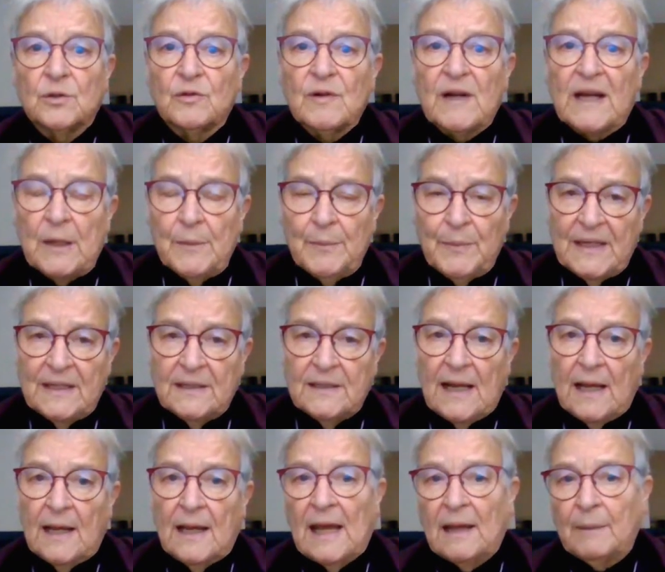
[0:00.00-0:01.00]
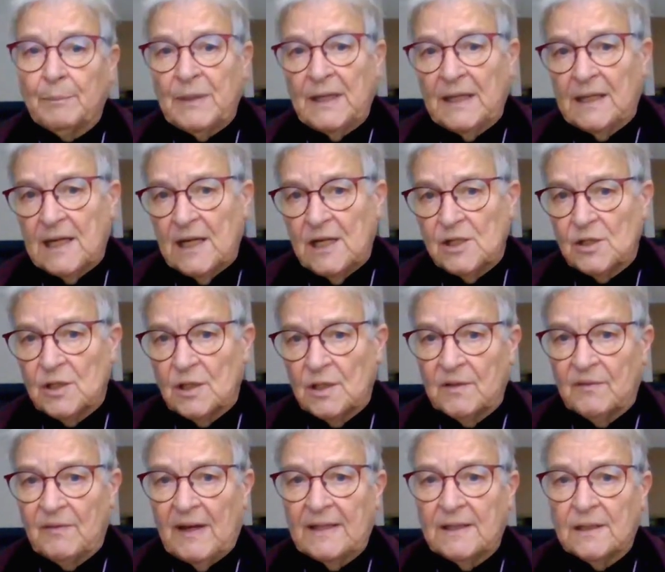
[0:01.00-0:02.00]
to recommend
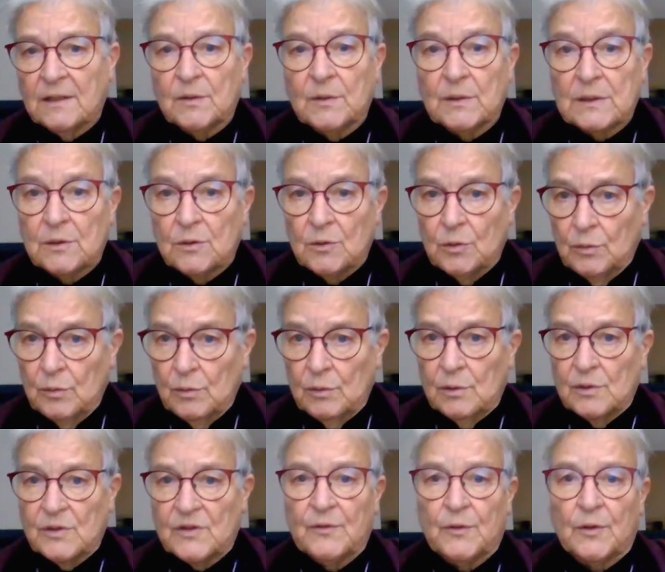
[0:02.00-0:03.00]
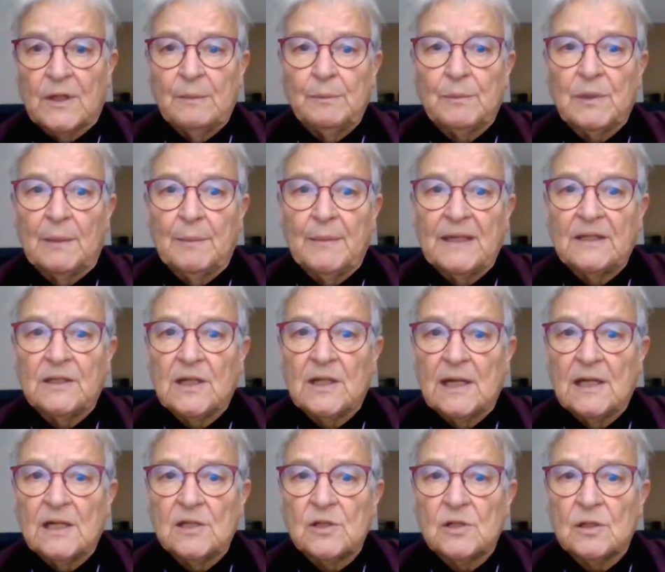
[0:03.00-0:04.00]
application of adequate tools for
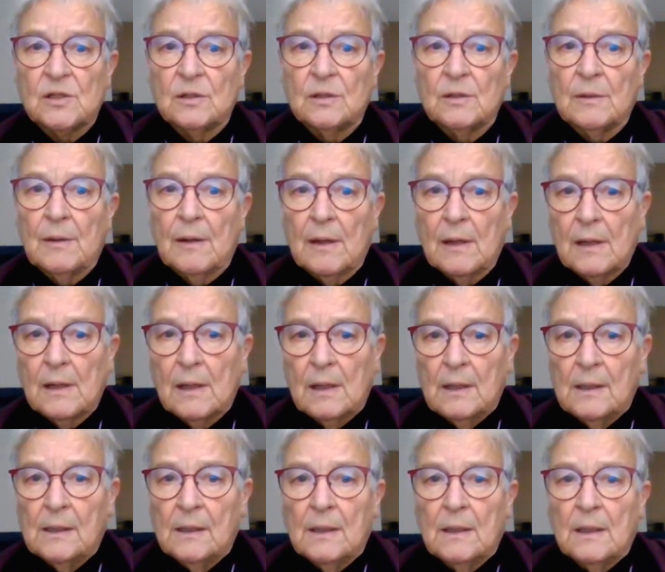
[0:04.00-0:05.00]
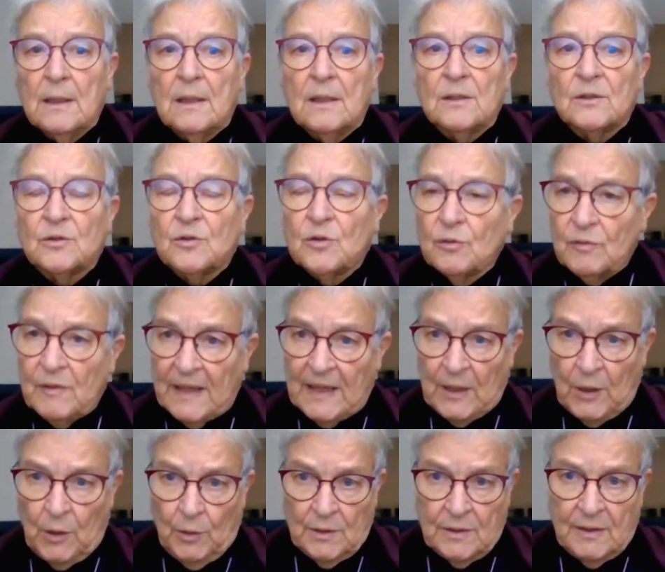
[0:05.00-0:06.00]
implementation, to
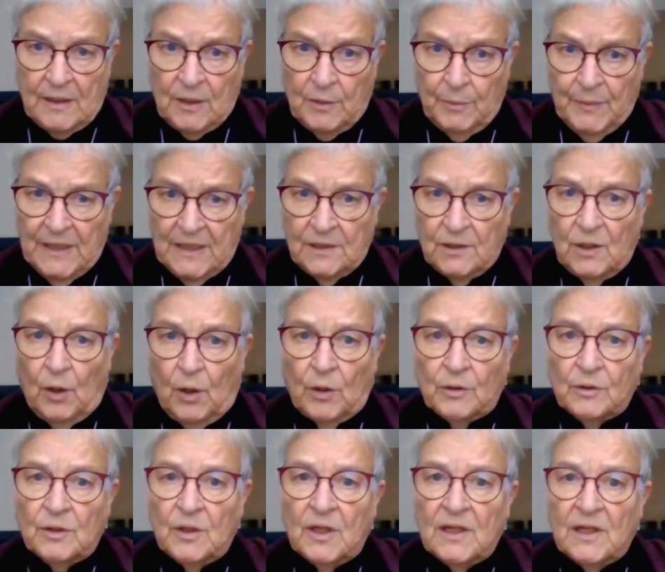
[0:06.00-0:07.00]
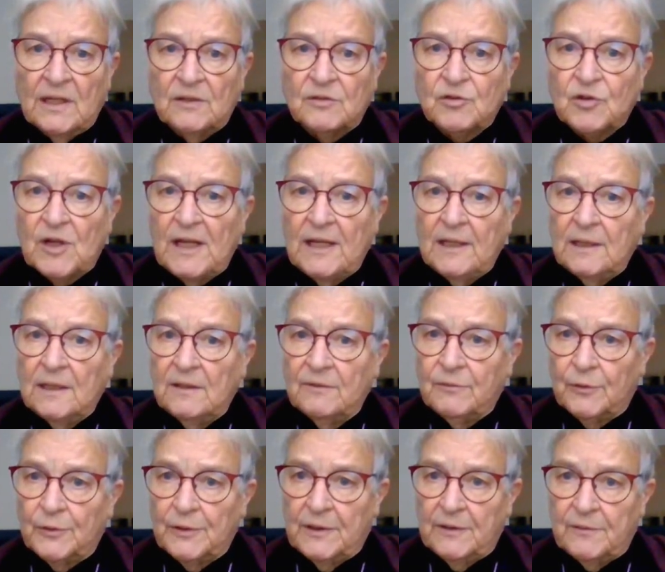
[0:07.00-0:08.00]
recommend ongoing
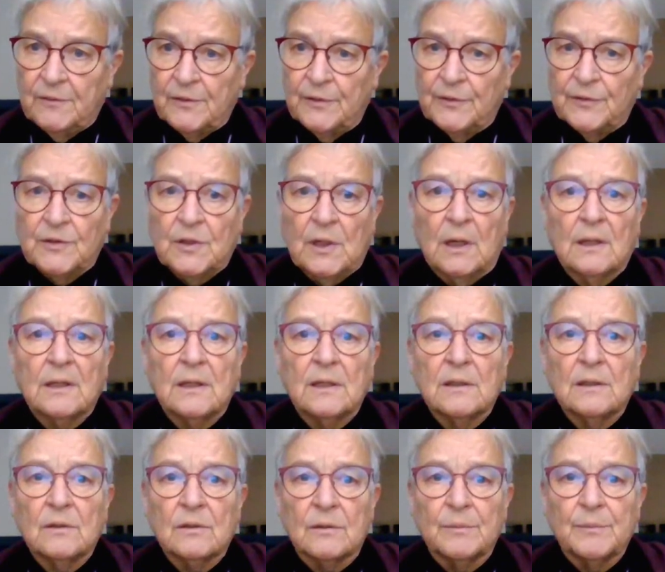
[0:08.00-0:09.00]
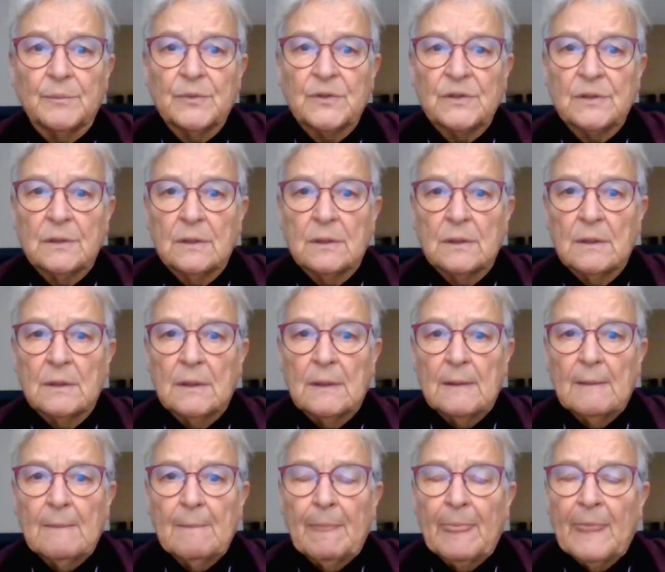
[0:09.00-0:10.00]
training for different target groups,
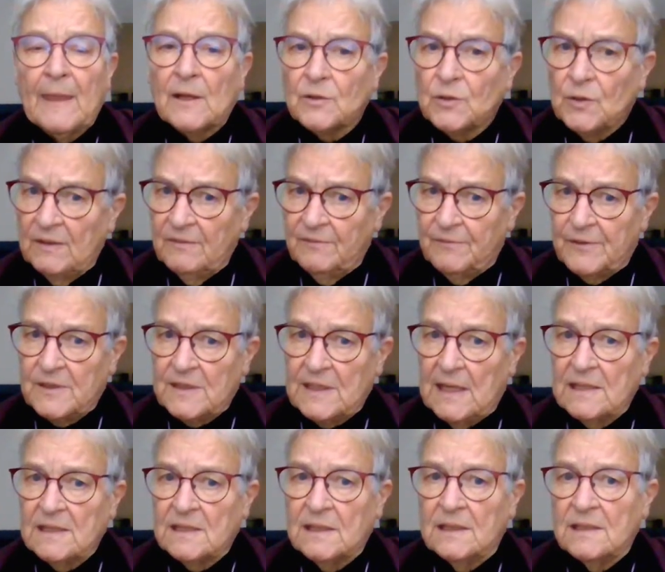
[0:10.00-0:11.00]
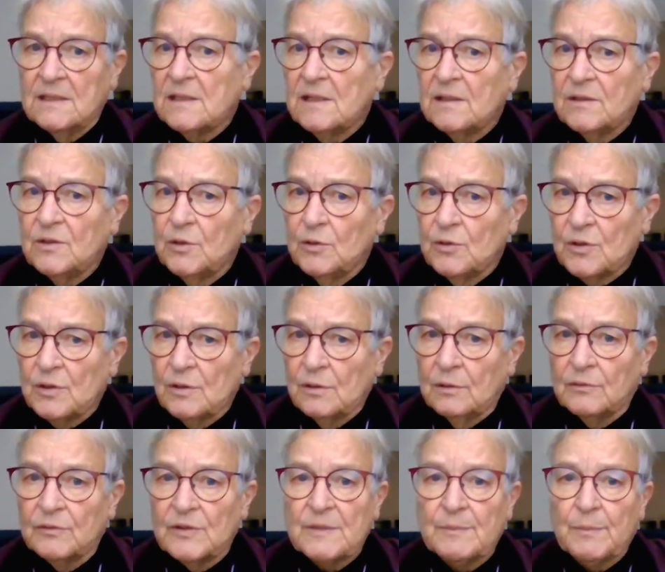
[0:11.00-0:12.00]
to emphasize
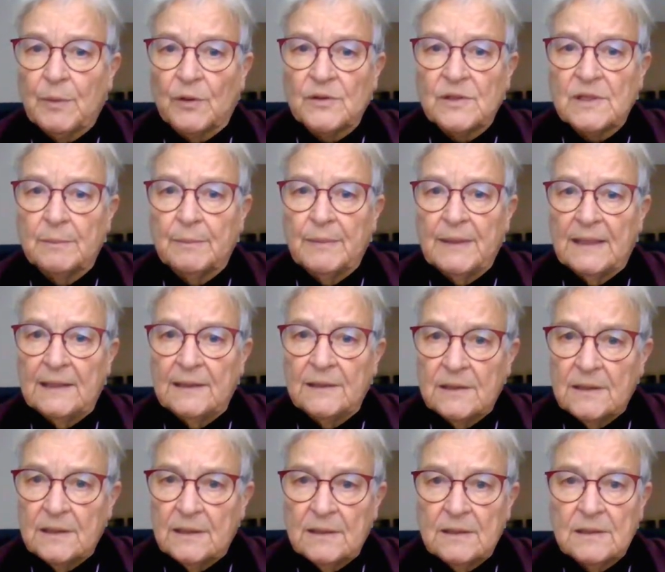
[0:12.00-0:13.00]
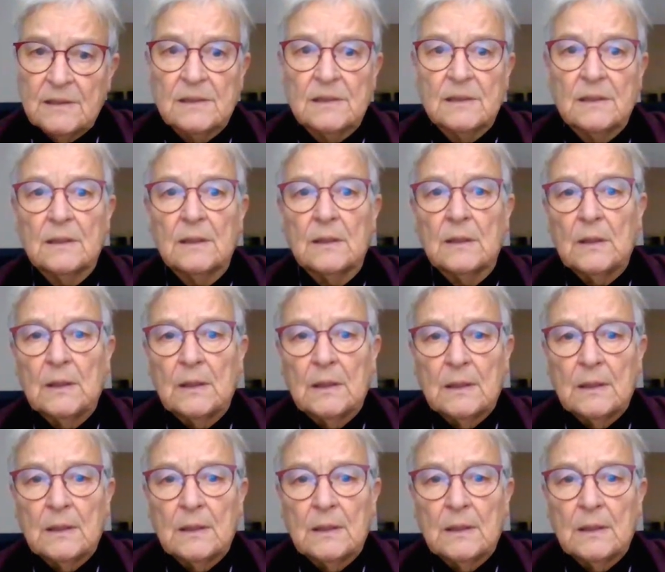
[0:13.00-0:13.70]
institutional responsibilities,